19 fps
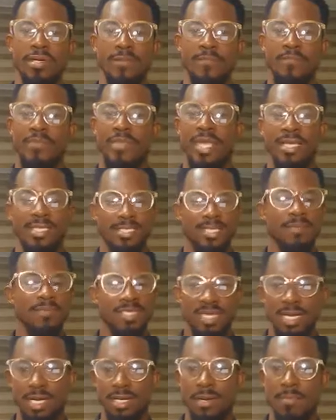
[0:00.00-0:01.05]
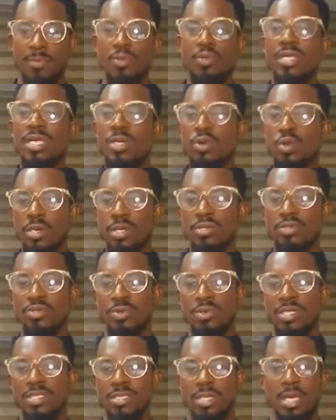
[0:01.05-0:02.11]
it. It's something that I'm really looking
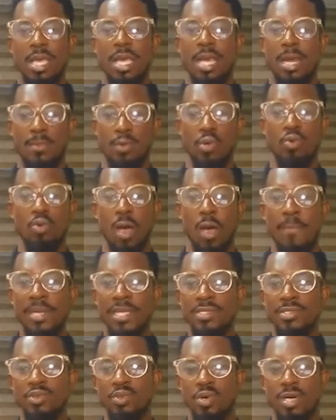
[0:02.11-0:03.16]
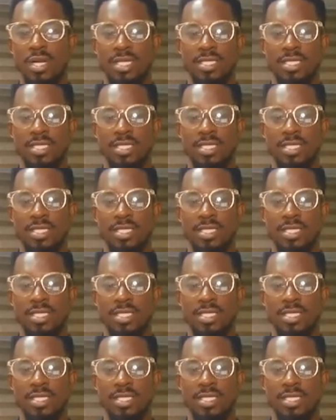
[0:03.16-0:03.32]
into it, and I'm going to update you on